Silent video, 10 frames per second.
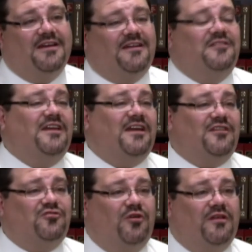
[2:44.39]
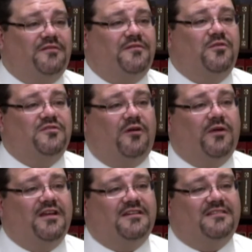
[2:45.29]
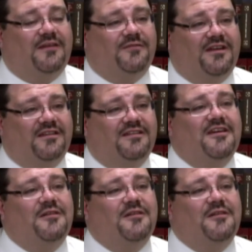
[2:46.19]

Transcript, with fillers: Now, you can't control it if the food's already contaminated,